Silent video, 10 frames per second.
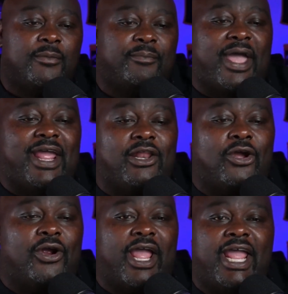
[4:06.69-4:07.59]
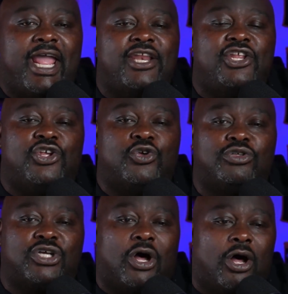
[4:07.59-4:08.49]
Baylor and
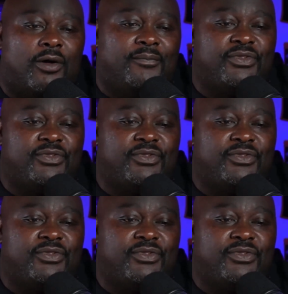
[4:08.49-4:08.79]
Utah.